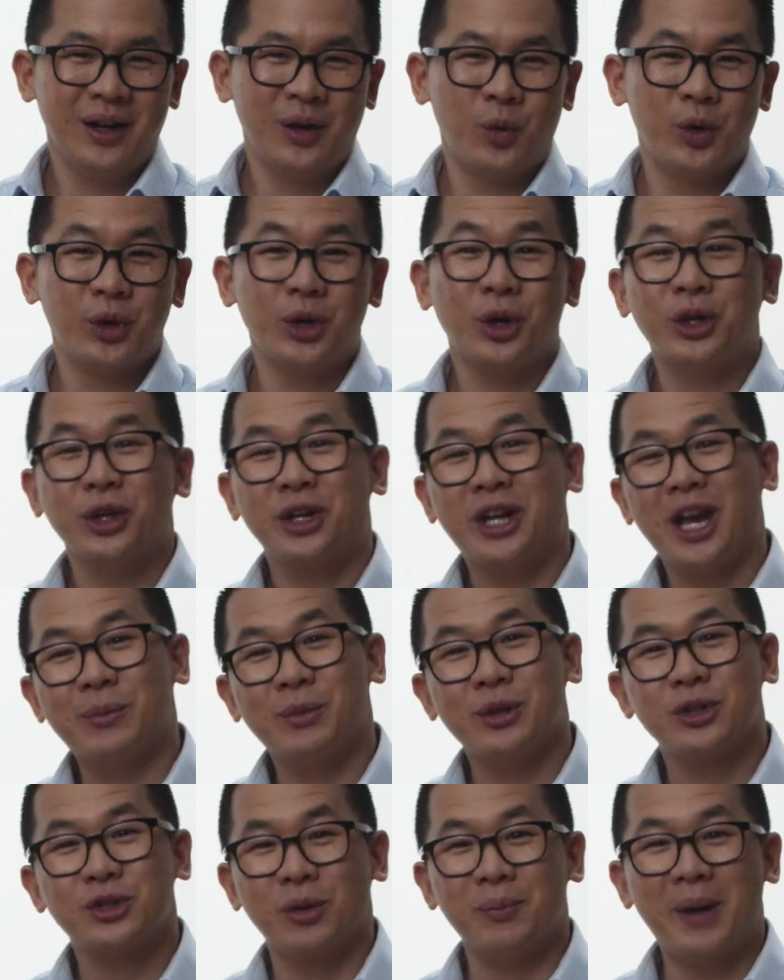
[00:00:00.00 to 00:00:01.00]
When all your
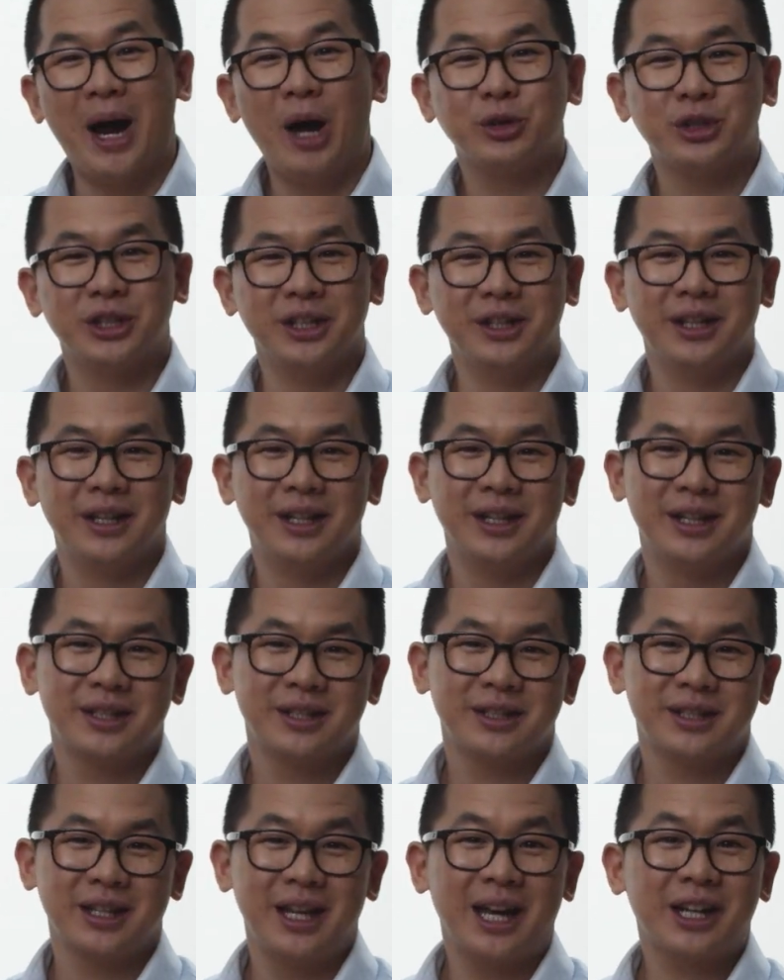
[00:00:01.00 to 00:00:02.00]
cameras are mounted,
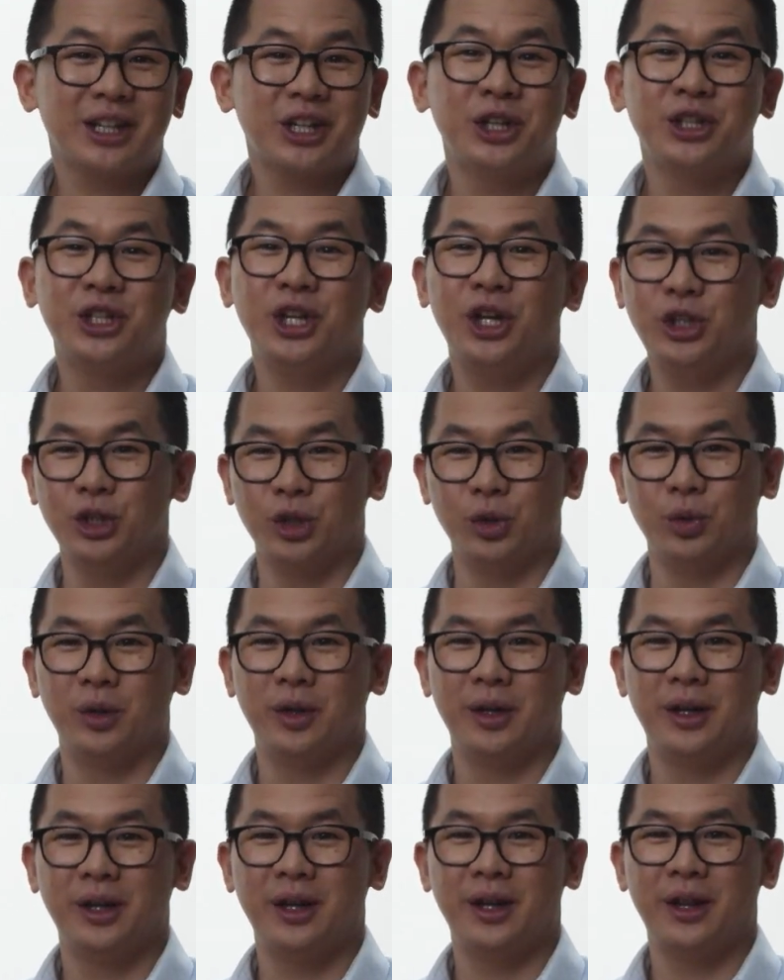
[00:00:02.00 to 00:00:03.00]
select Continue.
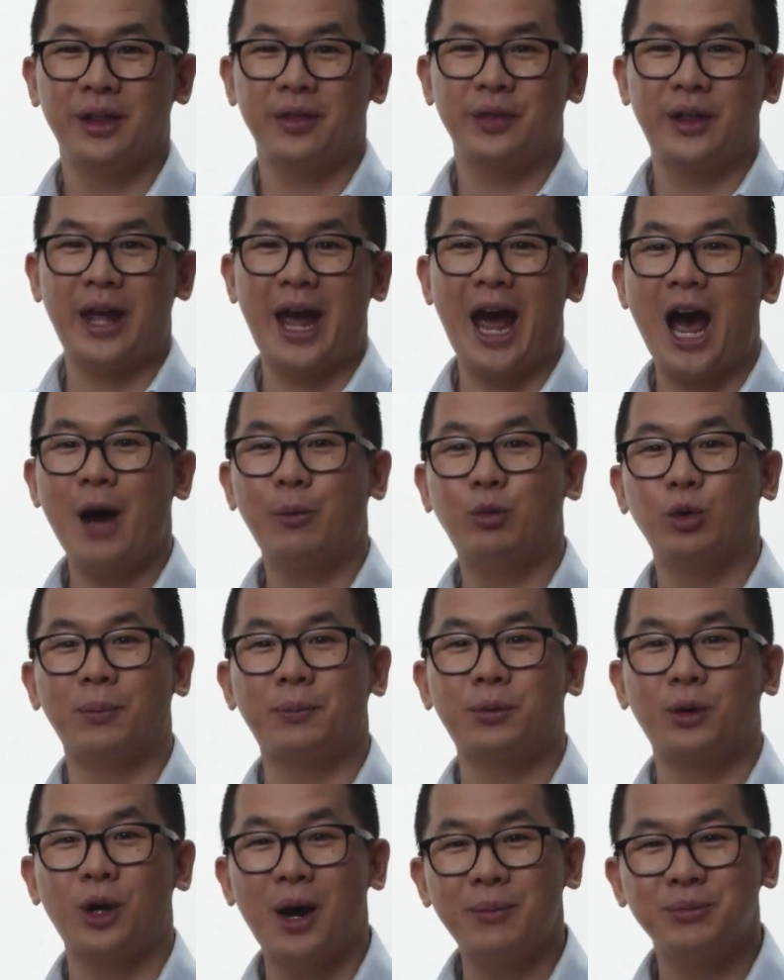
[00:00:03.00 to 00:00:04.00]
The app will
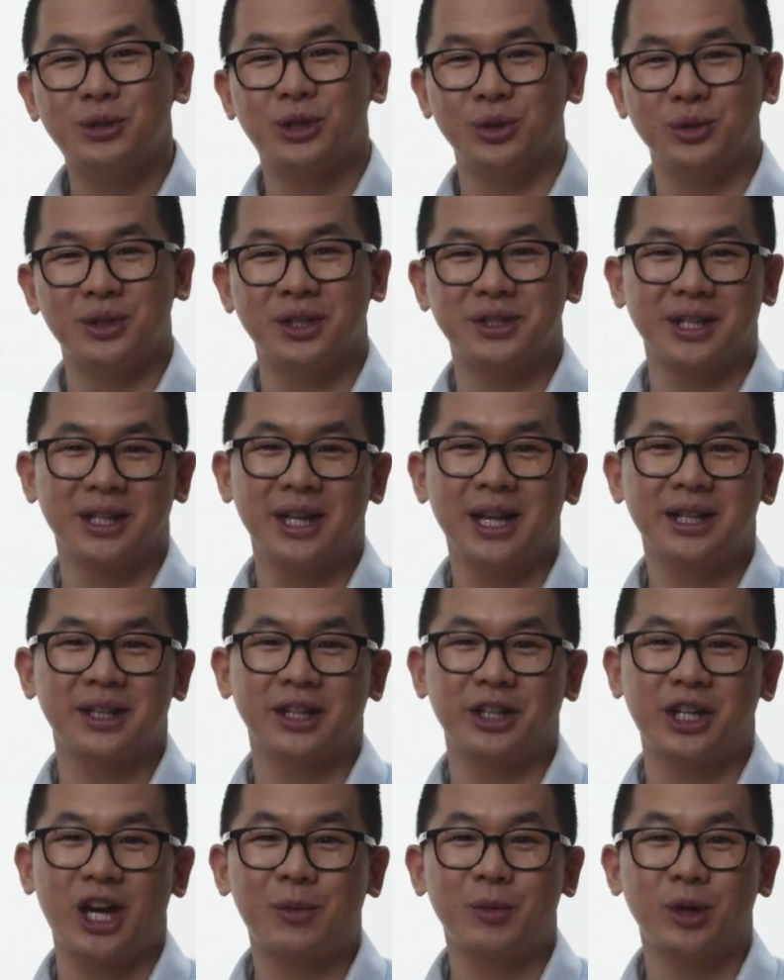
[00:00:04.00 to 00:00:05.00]
prompt you to select
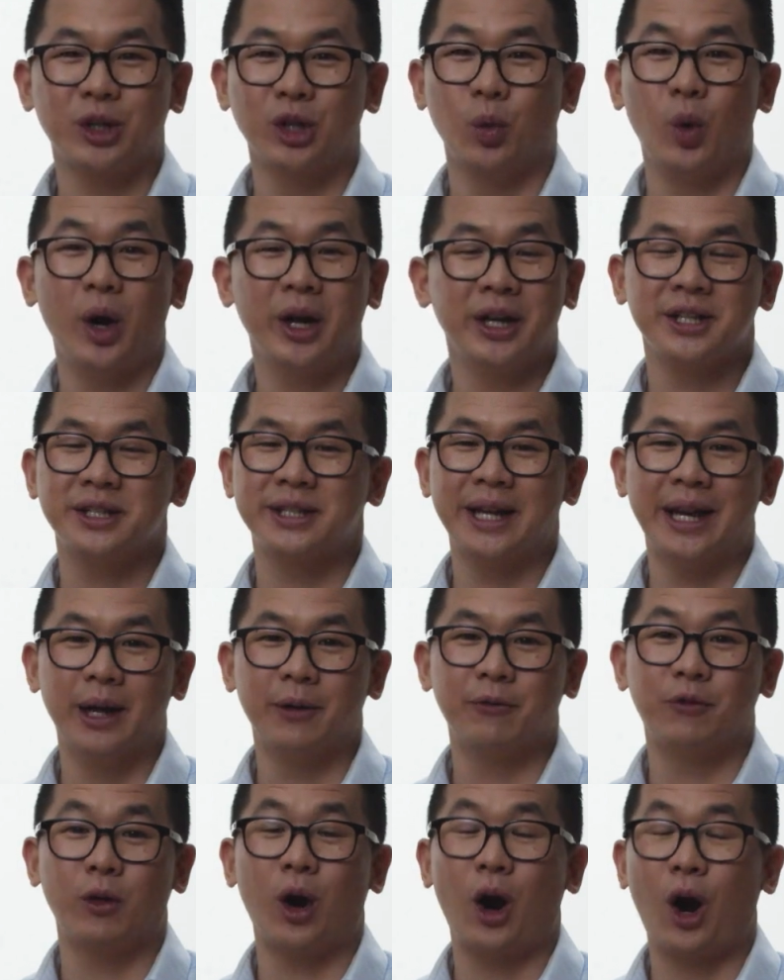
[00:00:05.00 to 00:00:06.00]
the camera you want to set
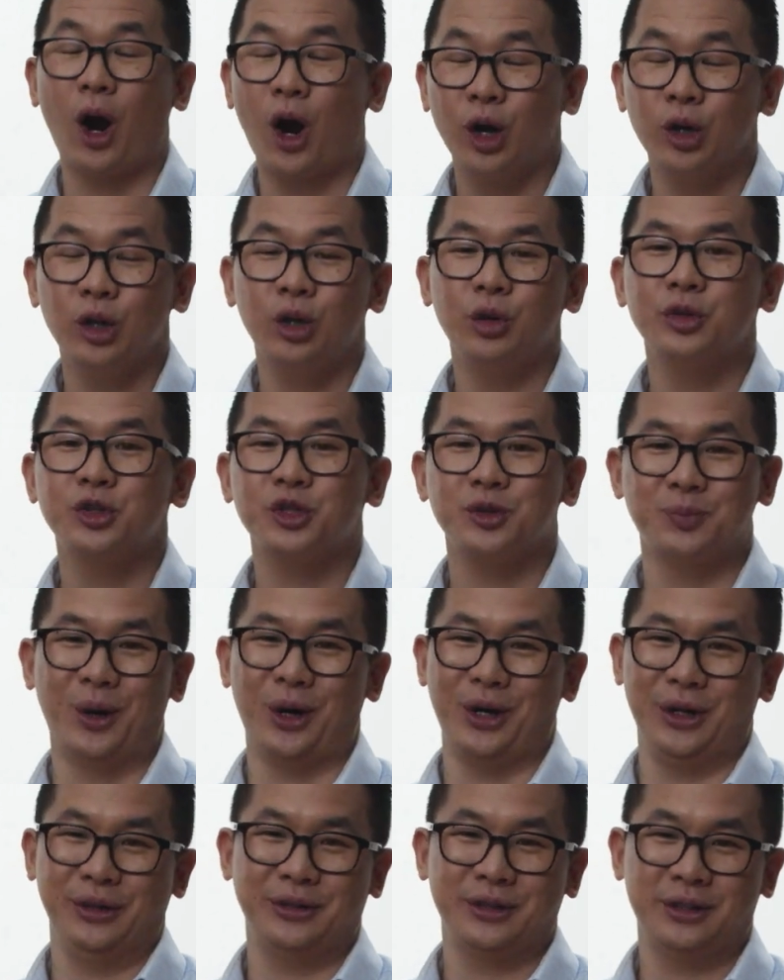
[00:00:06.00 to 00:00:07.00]
up for Arlo
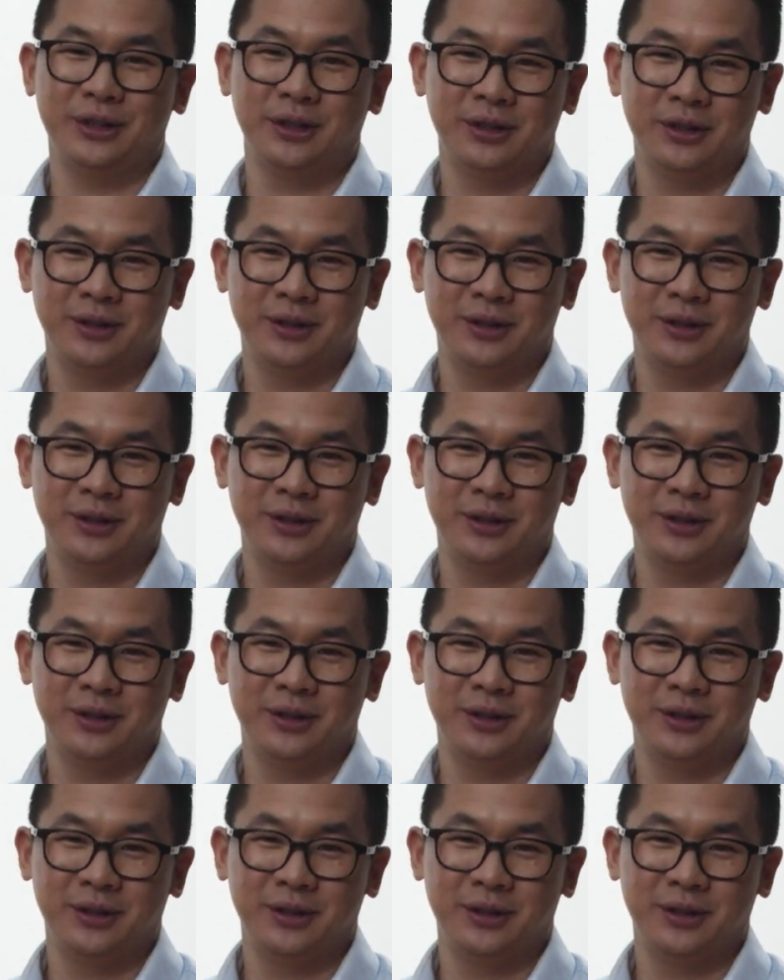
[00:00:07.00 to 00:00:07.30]
Smart.